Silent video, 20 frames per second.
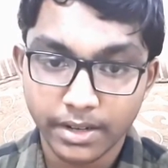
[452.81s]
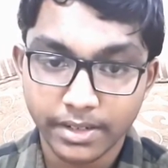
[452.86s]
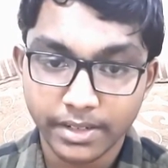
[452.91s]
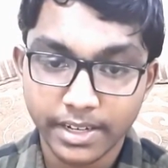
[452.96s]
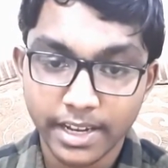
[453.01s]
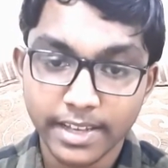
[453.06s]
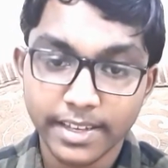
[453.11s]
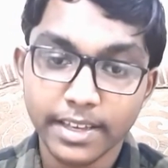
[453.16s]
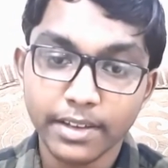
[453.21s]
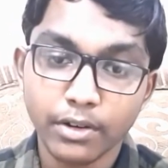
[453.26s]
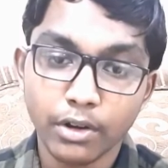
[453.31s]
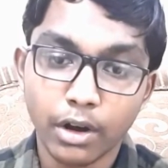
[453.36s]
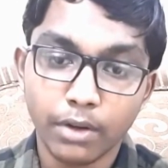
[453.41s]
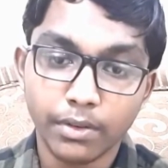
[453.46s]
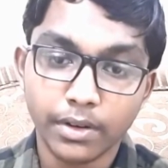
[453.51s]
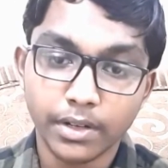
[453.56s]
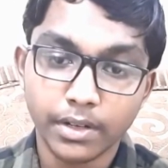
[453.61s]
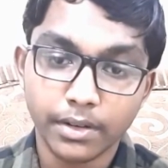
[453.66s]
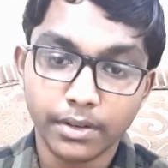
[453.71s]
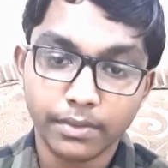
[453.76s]
taking
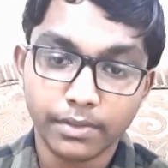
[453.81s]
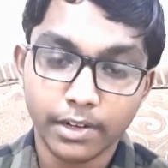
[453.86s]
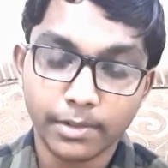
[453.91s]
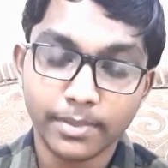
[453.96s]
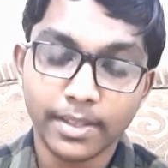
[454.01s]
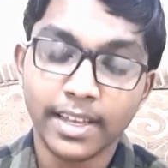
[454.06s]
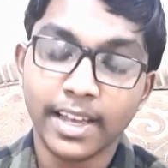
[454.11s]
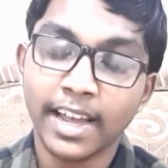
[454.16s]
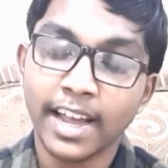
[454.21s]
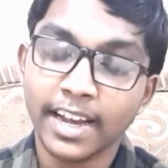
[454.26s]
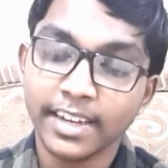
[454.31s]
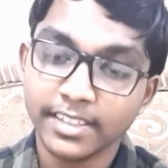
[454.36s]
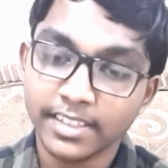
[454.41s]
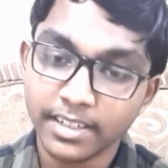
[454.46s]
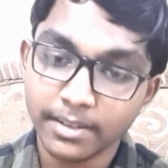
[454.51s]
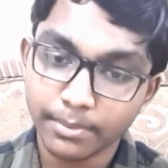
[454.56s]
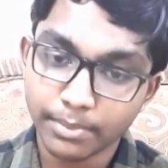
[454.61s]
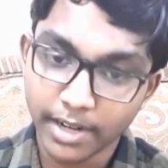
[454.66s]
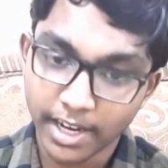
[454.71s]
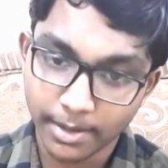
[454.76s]
over from the
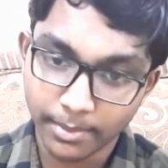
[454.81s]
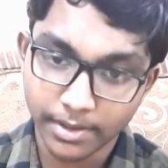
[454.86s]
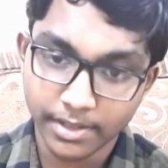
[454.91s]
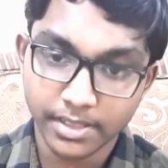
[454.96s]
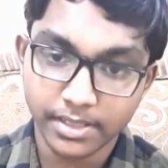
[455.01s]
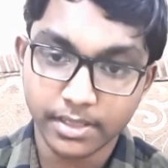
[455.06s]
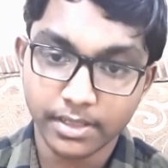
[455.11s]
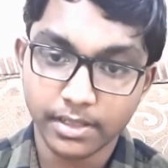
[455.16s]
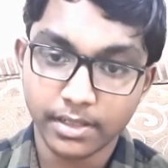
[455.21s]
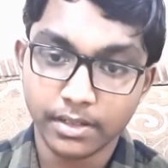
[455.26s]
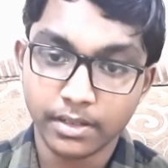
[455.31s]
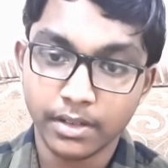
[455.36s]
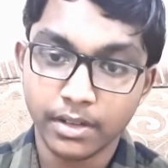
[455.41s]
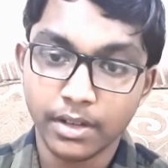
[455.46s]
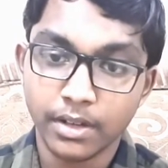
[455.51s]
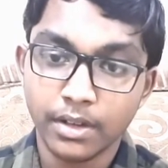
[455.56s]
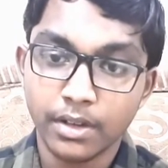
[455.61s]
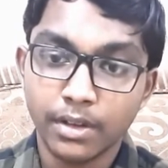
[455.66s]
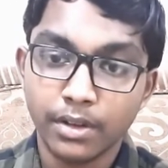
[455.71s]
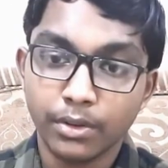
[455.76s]
acting Prime Minister
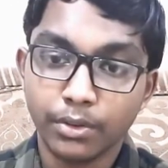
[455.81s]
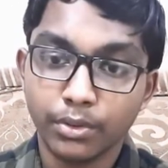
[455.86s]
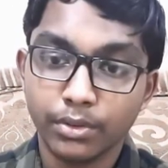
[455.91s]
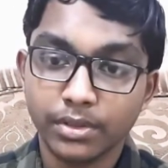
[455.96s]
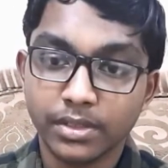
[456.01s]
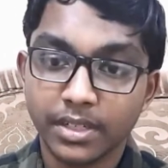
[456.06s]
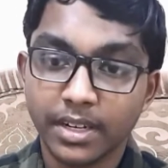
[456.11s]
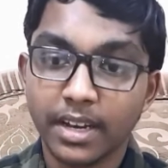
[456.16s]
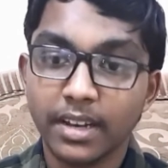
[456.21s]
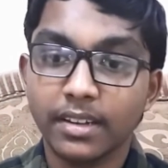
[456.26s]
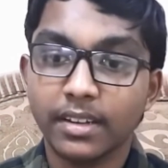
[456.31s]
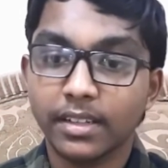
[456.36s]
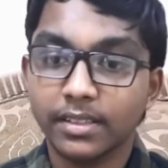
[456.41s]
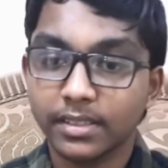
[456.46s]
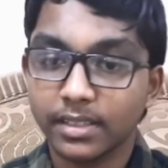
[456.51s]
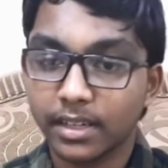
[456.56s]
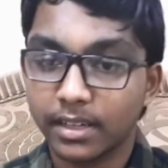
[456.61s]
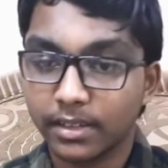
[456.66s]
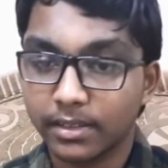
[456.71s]
Gujral Nanda.